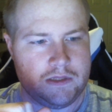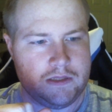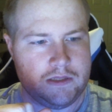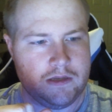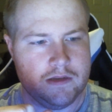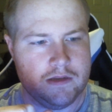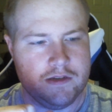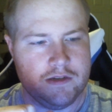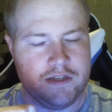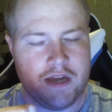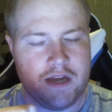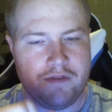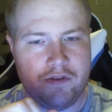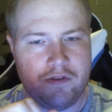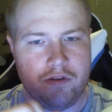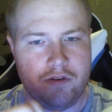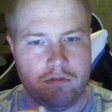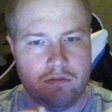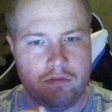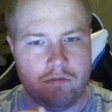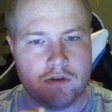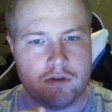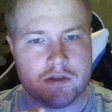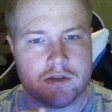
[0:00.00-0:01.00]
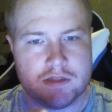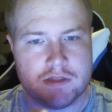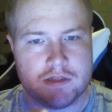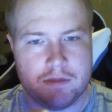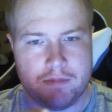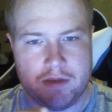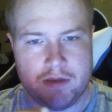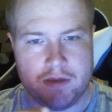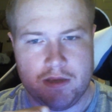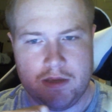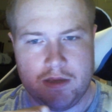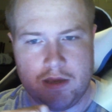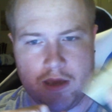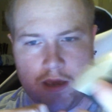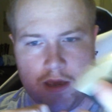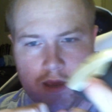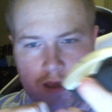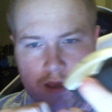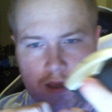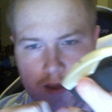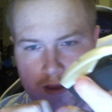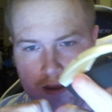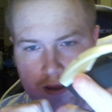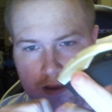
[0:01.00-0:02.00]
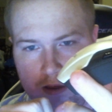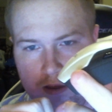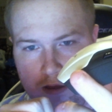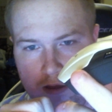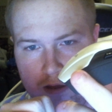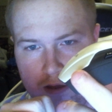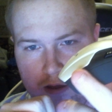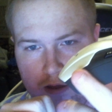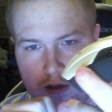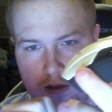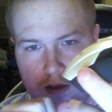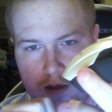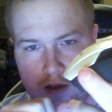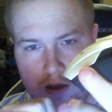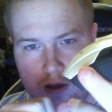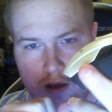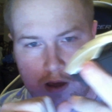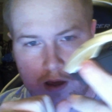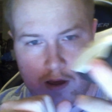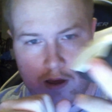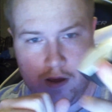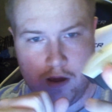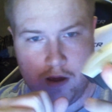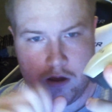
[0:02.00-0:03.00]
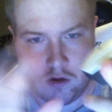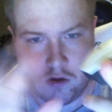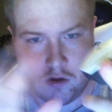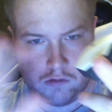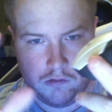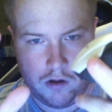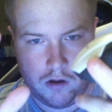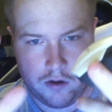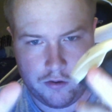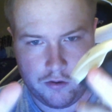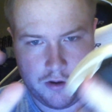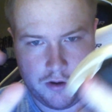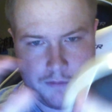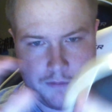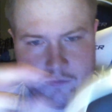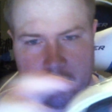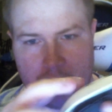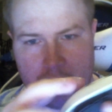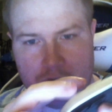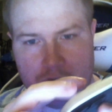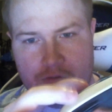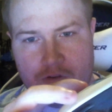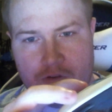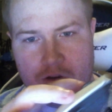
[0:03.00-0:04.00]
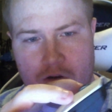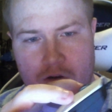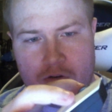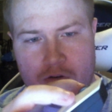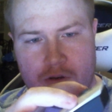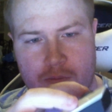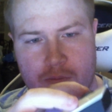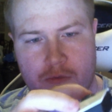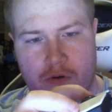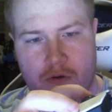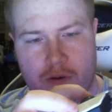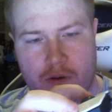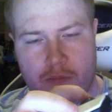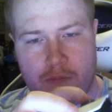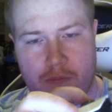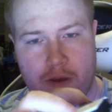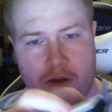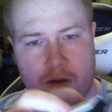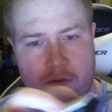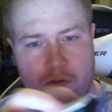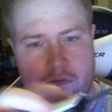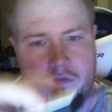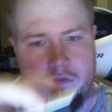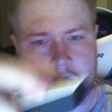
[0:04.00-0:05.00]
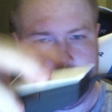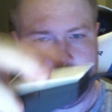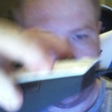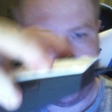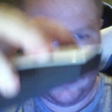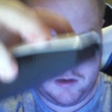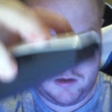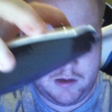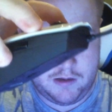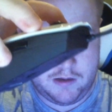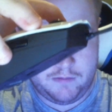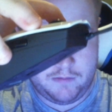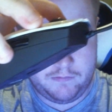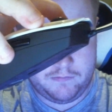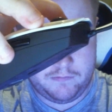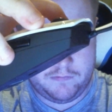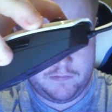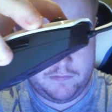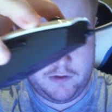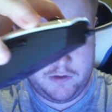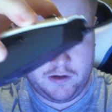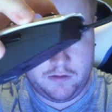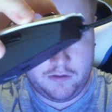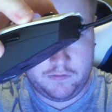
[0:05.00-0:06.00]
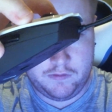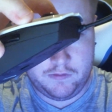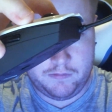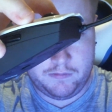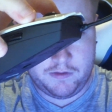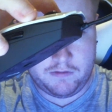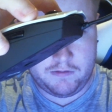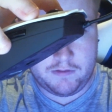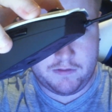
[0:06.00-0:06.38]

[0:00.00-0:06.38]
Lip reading: Definitely looks to be a claw grip slash fingertip grip mouse, you know, something like